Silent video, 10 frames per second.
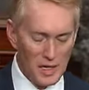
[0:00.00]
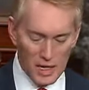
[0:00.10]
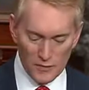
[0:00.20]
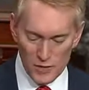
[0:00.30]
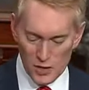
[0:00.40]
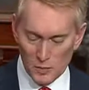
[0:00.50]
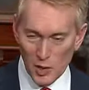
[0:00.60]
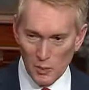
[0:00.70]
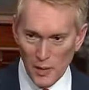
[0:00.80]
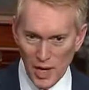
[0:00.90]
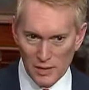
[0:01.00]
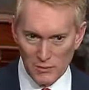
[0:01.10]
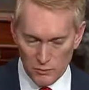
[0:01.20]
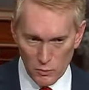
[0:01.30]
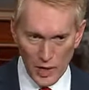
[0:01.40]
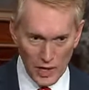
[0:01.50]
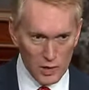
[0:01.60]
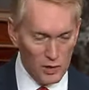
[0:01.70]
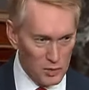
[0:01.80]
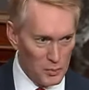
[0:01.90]
If this bill back, what I
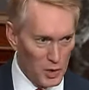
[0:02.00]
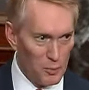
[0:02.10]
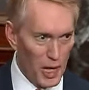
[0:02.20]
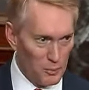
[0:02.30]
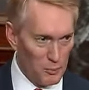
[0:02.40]
call the Build Back